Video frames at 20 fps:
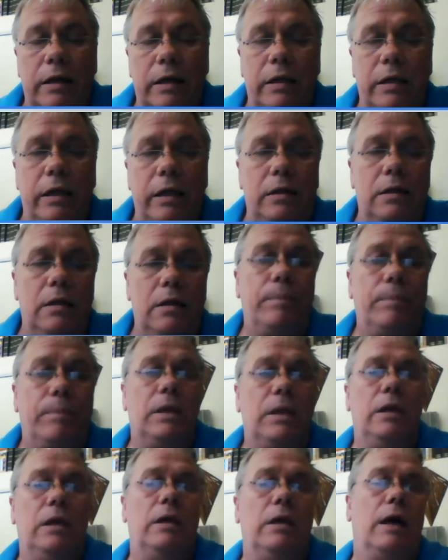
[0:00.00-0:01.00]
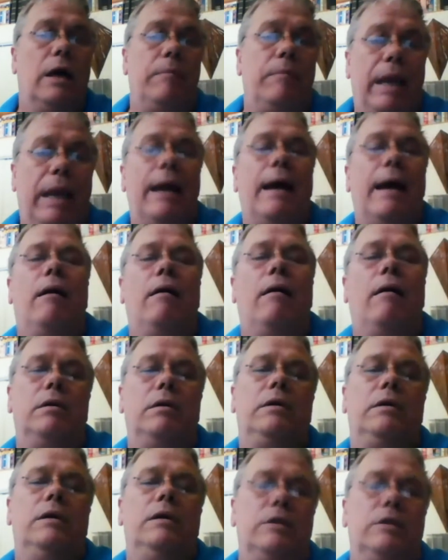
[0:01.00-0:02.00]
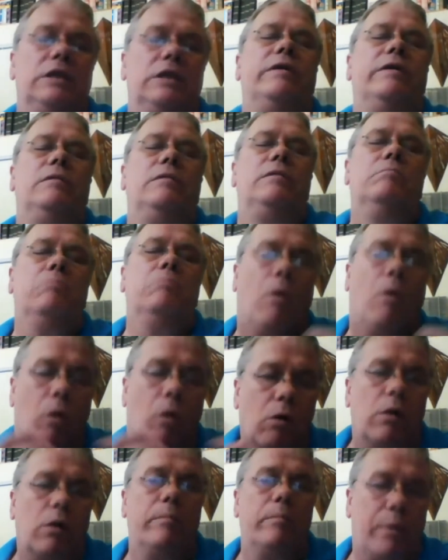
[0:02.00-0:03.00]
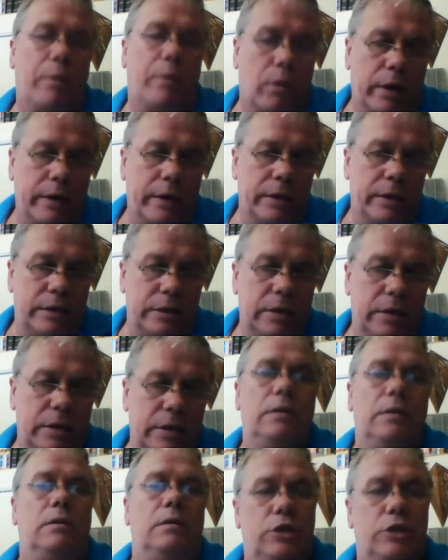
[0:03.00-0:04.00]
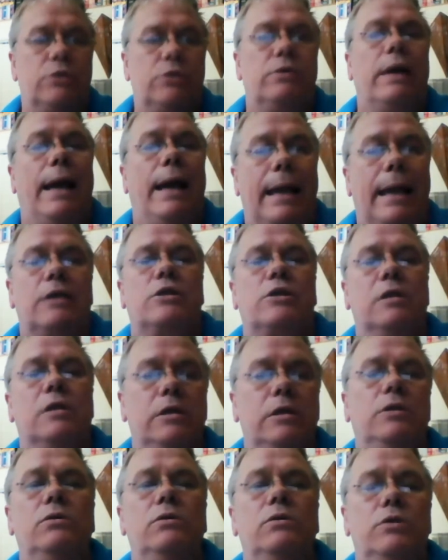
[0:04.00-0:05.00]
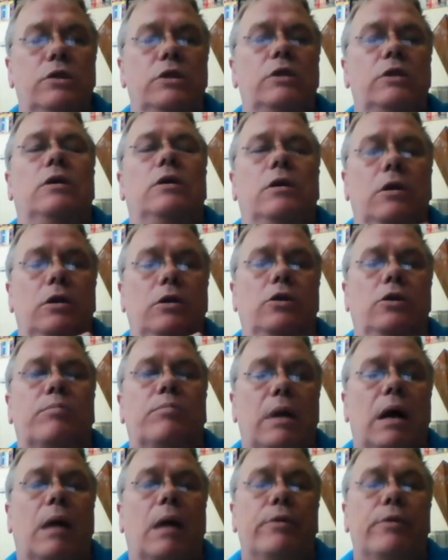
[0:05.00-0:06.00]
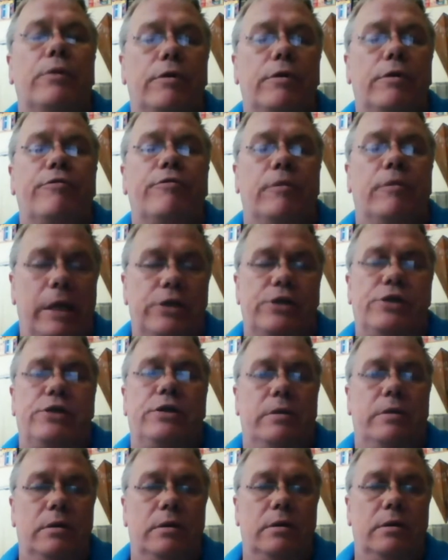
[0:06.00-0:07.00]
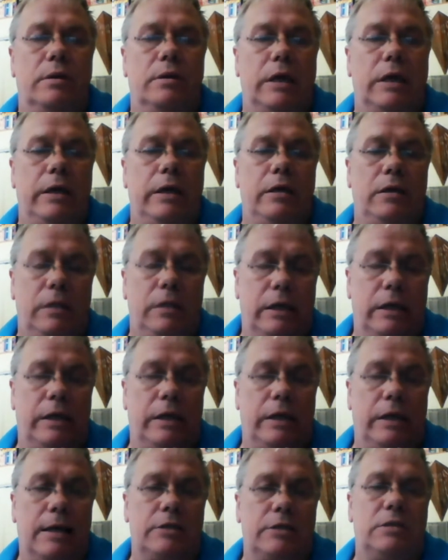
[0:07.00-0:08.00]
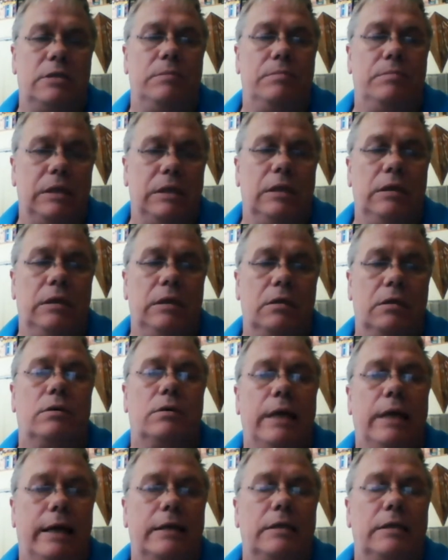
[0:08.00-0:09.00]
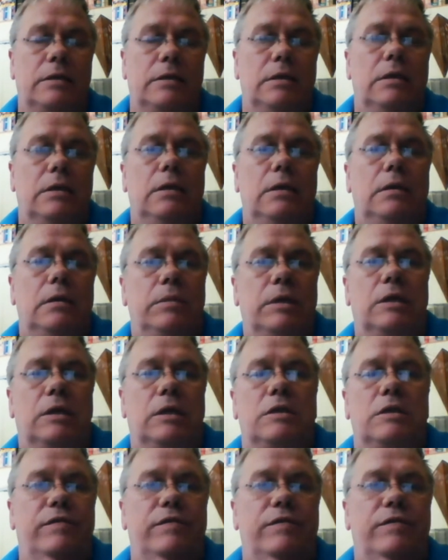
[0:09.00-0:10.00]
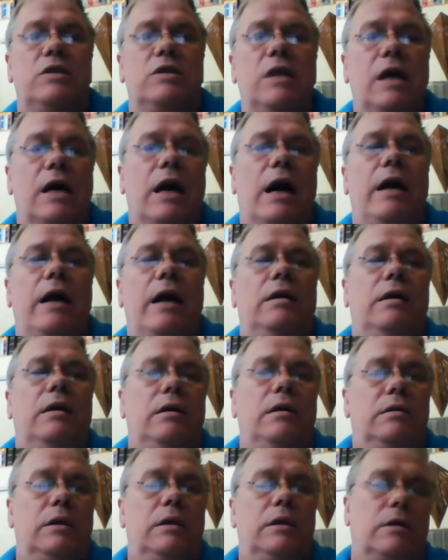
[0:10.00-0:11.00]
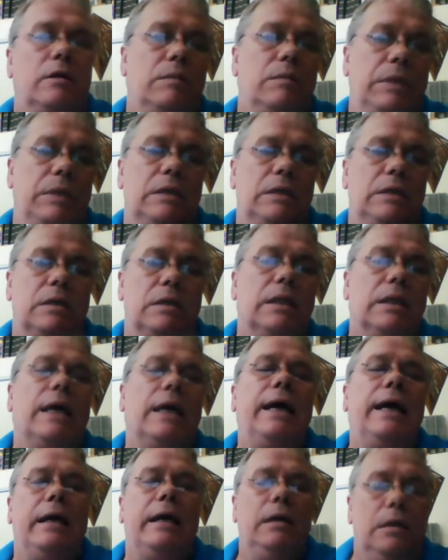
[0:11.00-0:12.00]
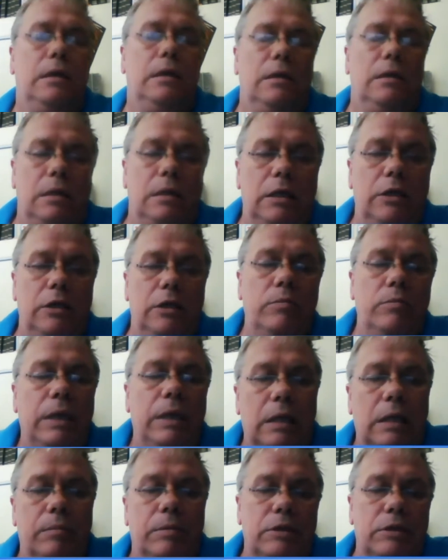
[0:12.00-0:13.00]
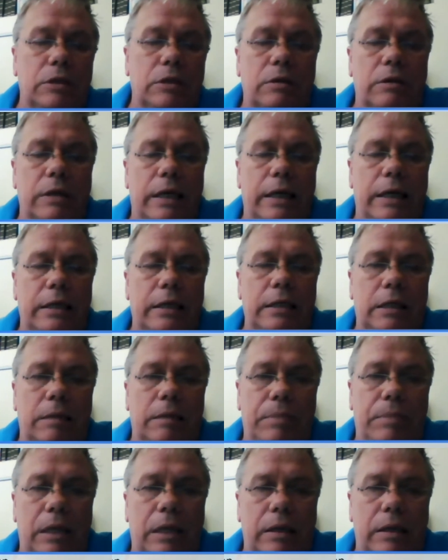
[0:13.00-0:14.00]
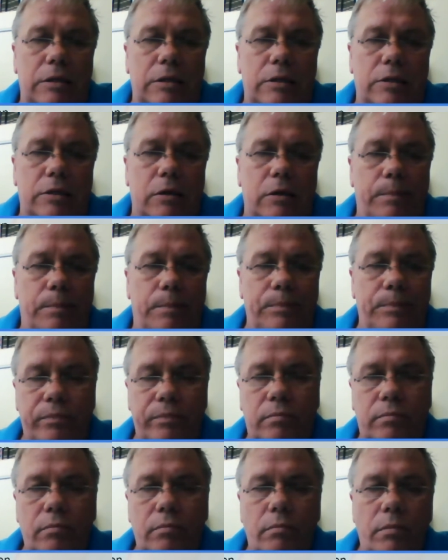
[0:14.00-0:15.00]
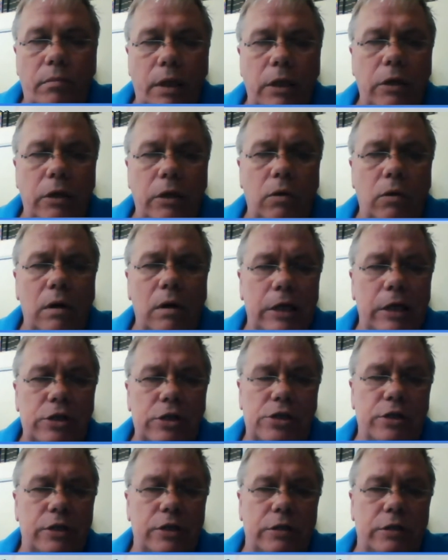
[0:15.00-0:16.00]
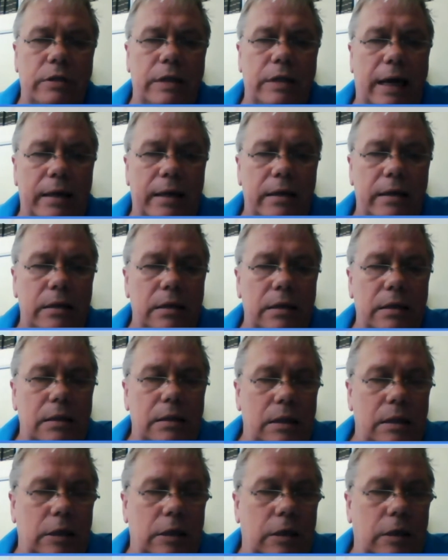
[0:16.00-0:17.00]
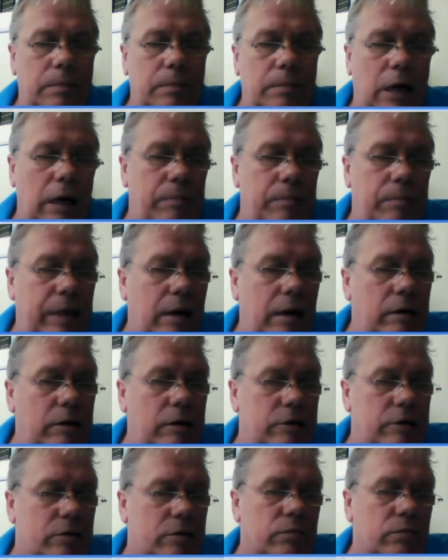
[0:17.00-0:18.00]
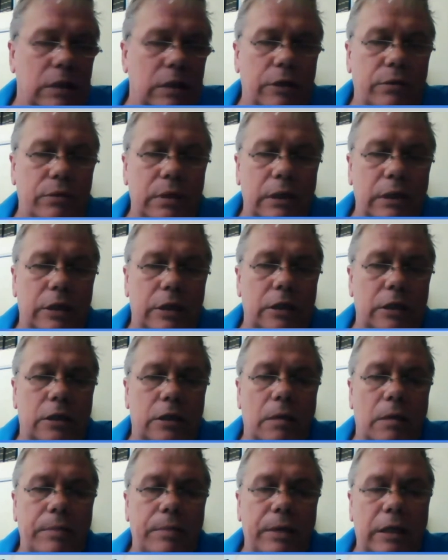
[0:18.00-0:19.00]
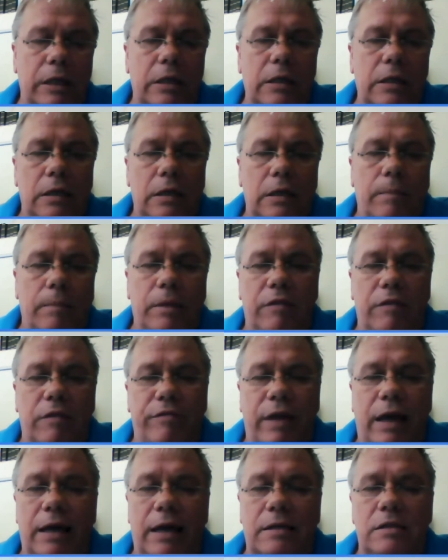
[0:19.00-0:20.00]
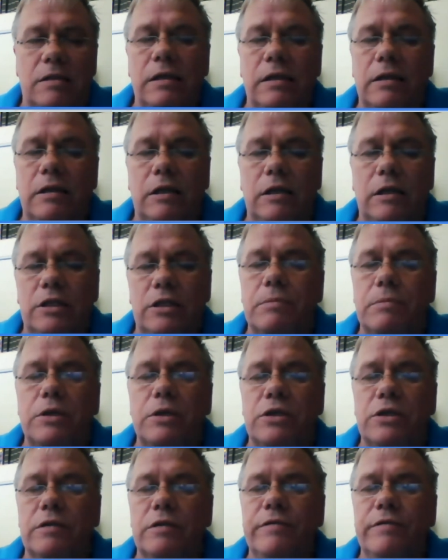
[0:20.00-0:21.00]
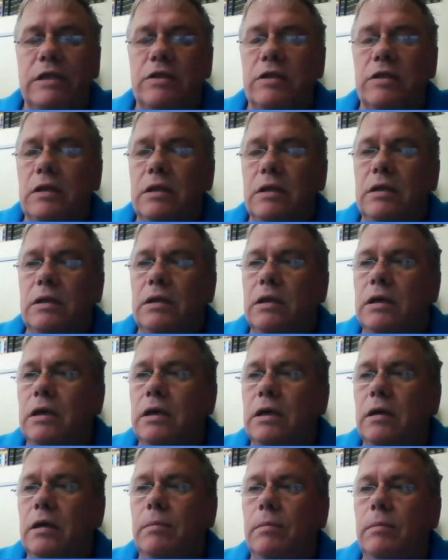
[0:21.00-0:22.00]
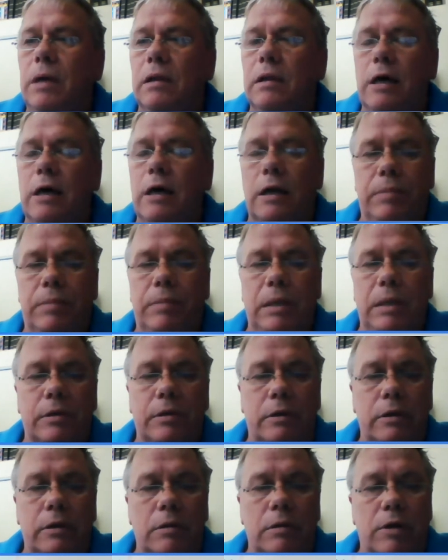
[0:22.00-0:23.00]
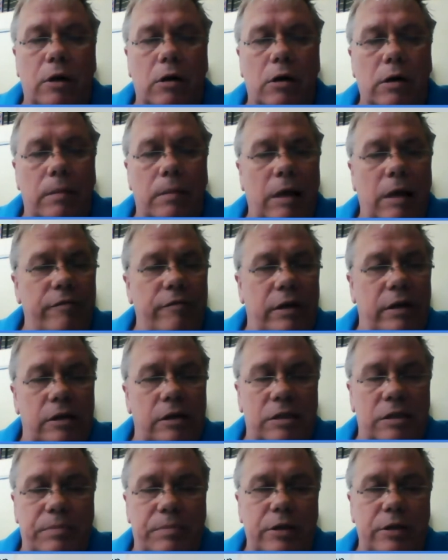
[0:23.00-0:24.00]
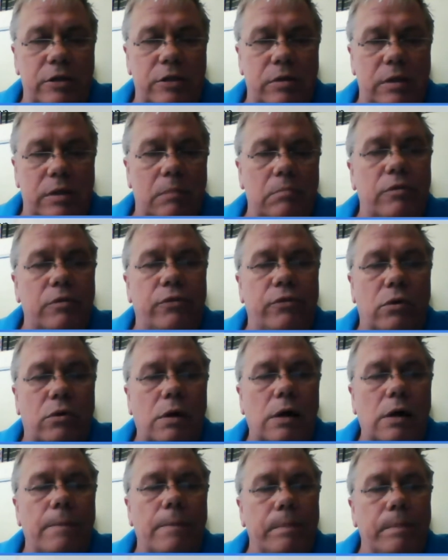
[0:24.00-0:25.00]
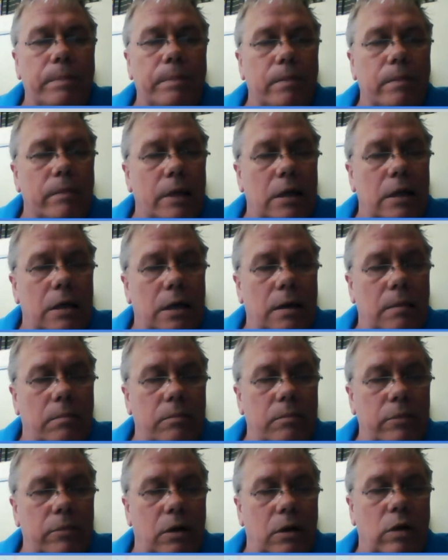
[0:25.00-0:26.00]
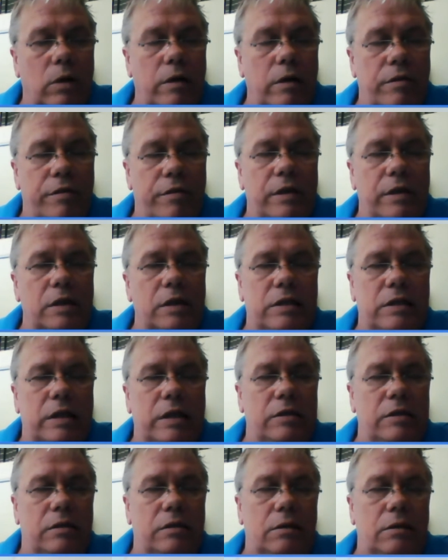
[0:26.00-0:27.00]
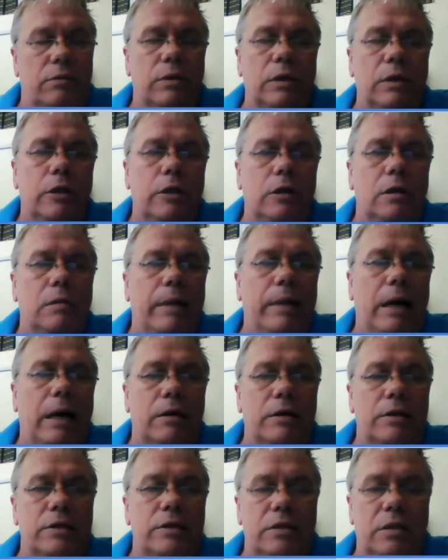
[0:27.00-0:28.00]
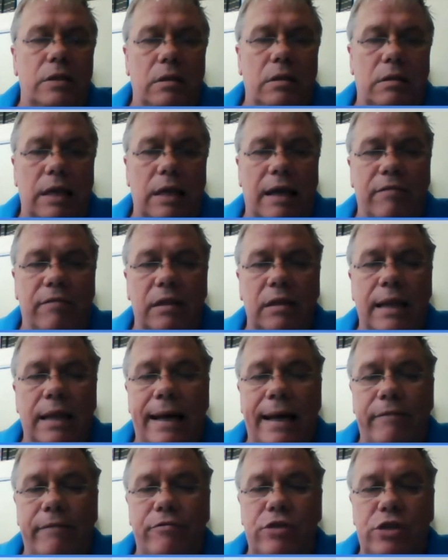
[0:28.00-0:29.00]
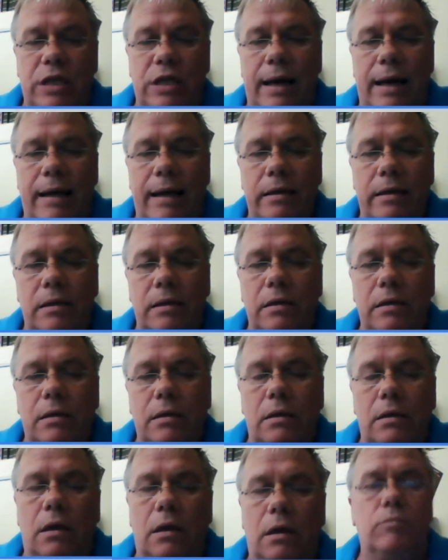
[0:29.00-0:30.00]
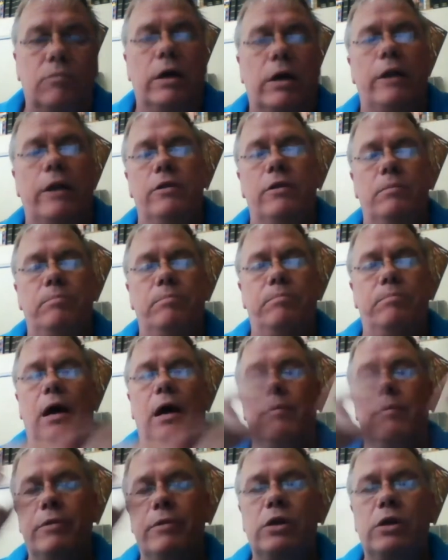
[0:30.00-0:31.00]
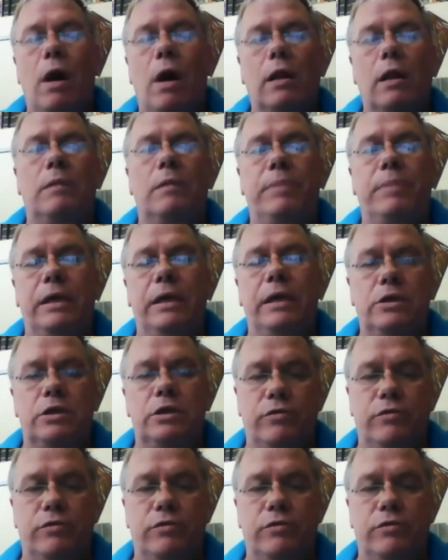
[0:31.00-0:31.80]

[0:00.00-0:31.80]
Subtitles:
And then in iPayout, it's even more important that you're actually using your proper information, okay? It has to be correct, because if it's not, then there could be a delay in you being able to go ahead and get paid. So you want to make sure you do that. iPayout is a really good company. They have excellent customer service. A lot of people that are in their program have had experience with them before. One of the things that they're really good about is they have a live chat right on the bottom of your wallet page.